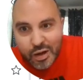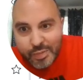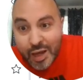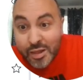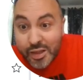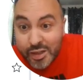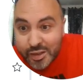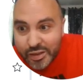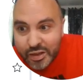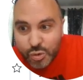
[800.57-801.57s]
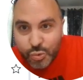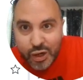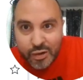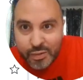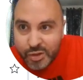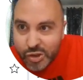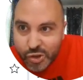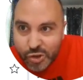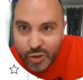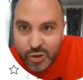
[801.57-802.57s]
and this is where, let me just
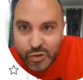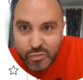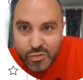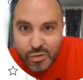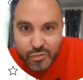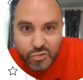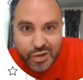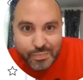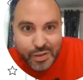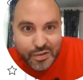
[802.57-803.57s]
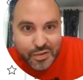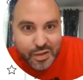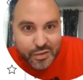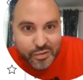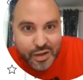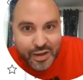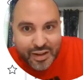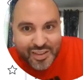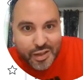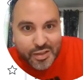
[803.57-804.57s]
show you the repeat signals.
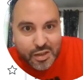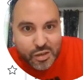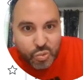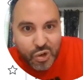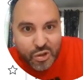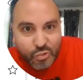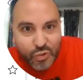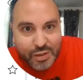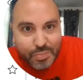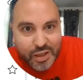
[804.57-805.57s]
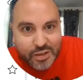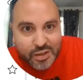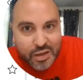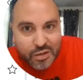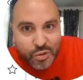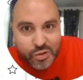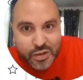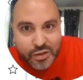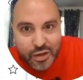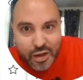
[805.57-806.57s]
This is where the repeat signals
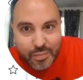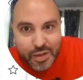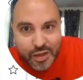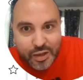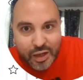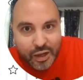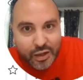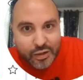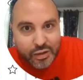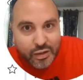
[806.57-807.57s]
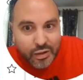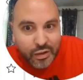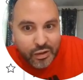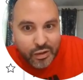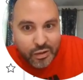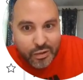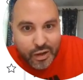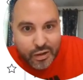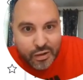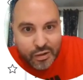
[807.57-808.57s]
can come in handy,
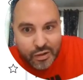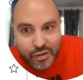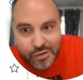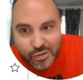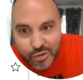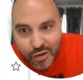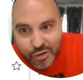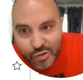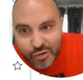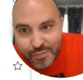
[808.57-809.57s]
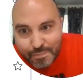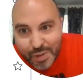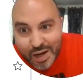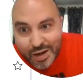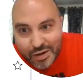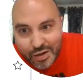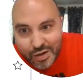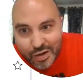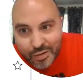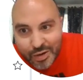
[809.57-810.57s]
okay? Because look, you can buy
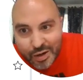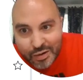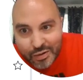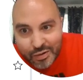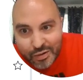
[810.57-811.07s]
here, right?